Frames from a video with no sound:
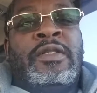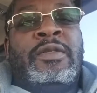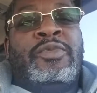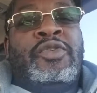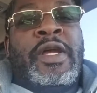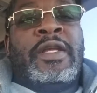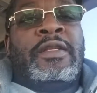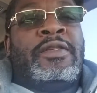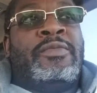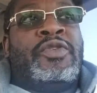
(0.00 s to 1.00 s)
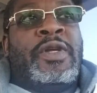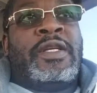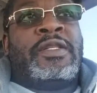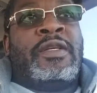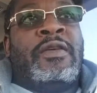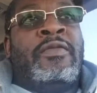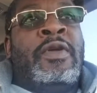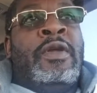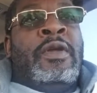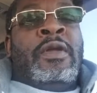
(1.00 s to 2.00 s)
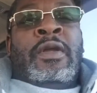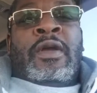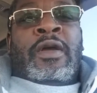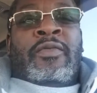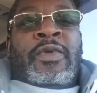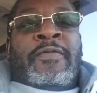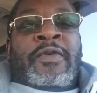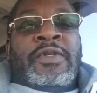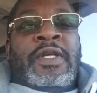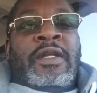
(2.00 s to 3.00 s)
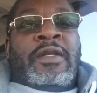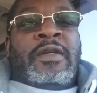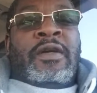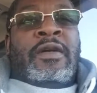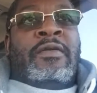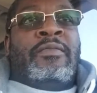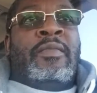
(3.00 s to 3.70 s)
track stuff. When I first got the car,